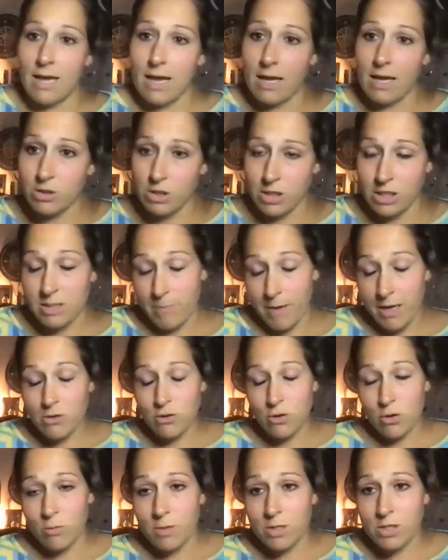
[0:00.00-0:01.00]

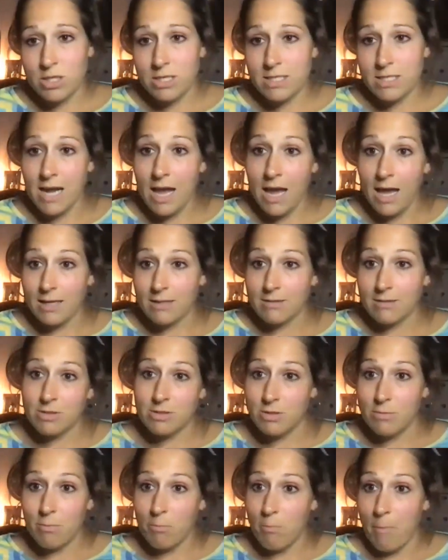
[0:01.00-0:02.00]
special, but she's not
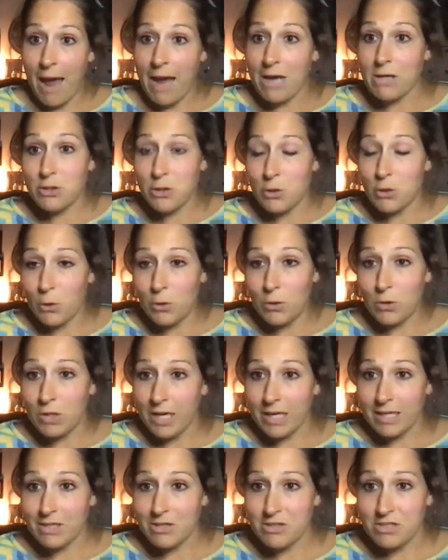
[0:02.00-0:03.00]
magical.
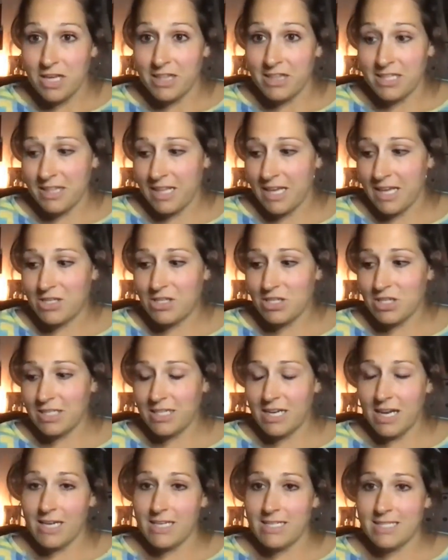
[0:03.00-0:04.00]
Like there's nothing that she
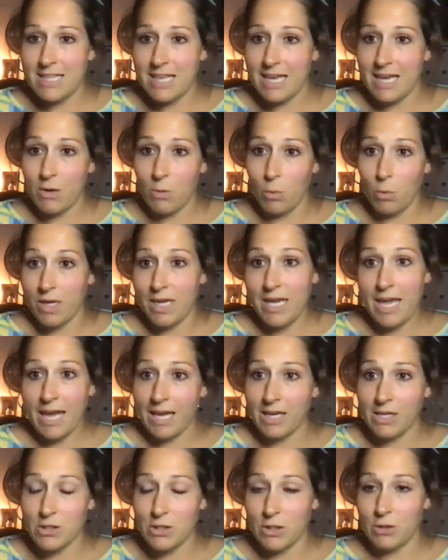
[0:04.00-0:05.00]
does that we
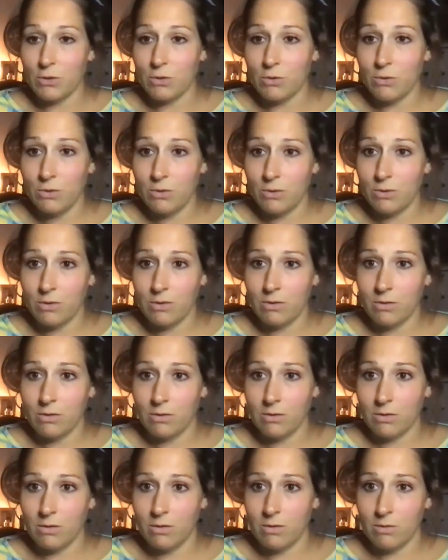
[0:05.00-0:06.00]
can't do.
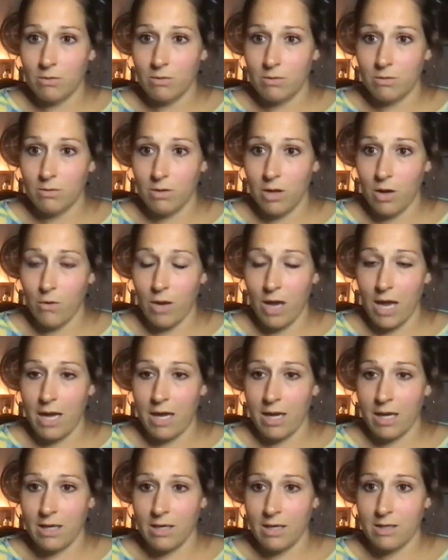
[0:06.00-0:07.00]

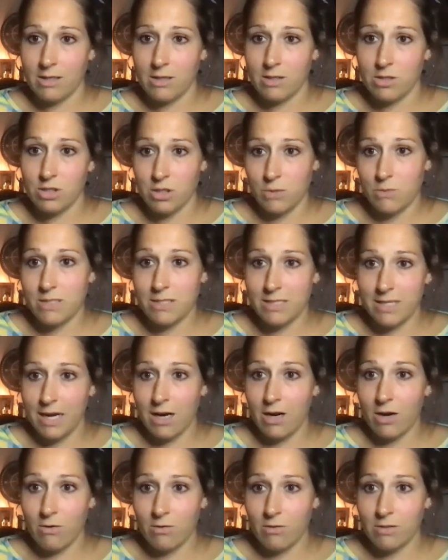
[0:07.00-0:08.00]
Okay. She was
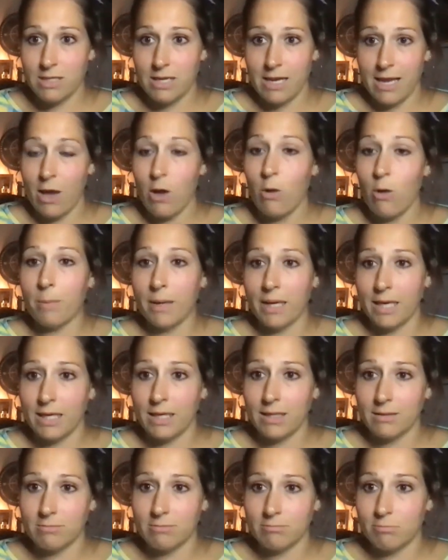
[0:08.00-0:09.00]
there to help me,
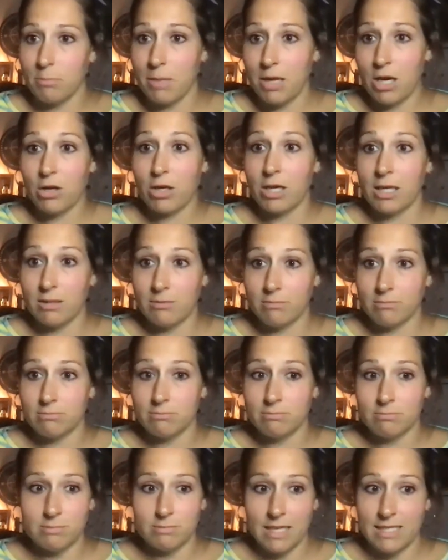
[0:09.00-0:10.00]
period.
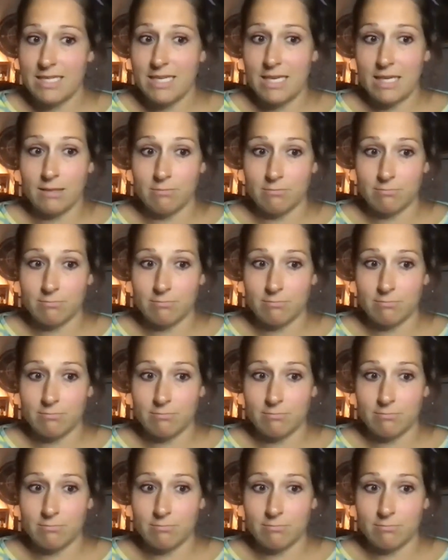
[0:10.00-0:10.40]
That's it.